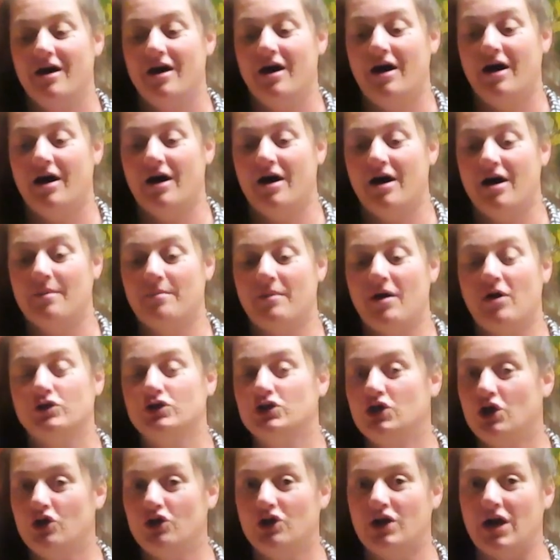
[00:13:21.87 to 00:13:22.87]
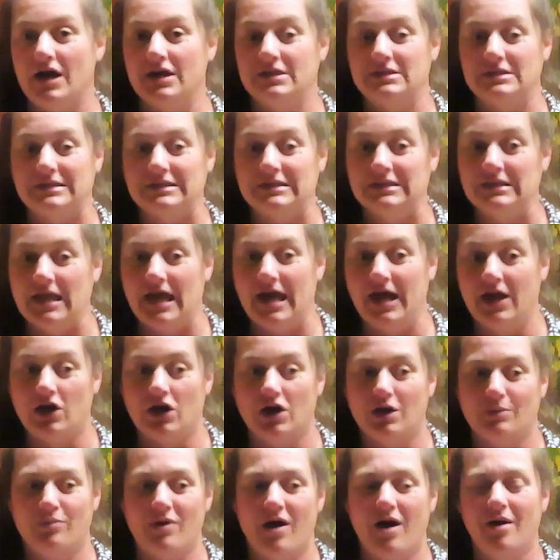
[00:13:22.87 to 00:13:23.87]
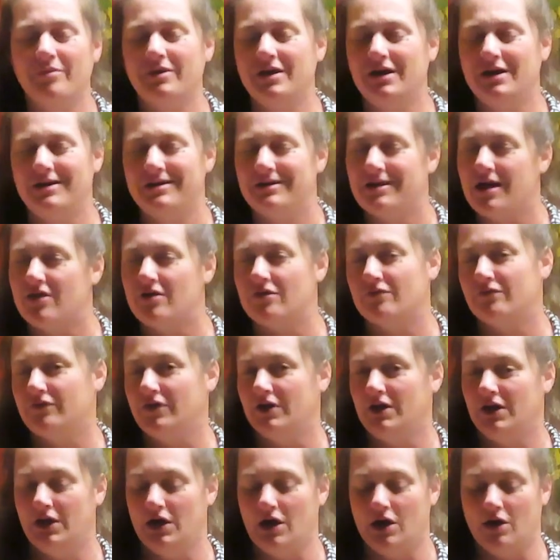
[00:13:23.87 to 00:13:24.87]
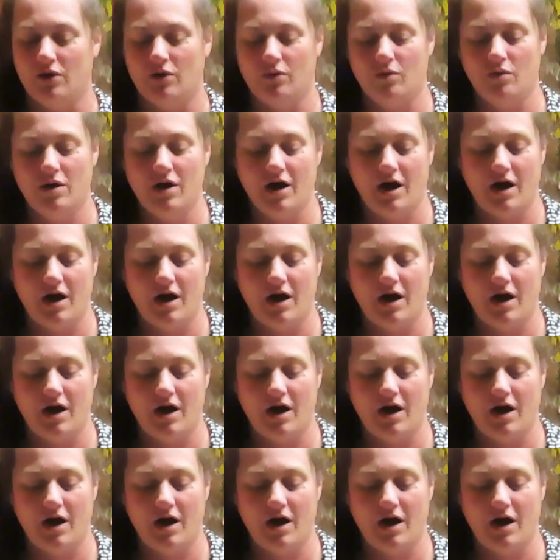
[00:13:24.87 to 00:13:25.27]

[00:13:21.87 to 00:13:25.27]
I'll show you guys later, probably in another video,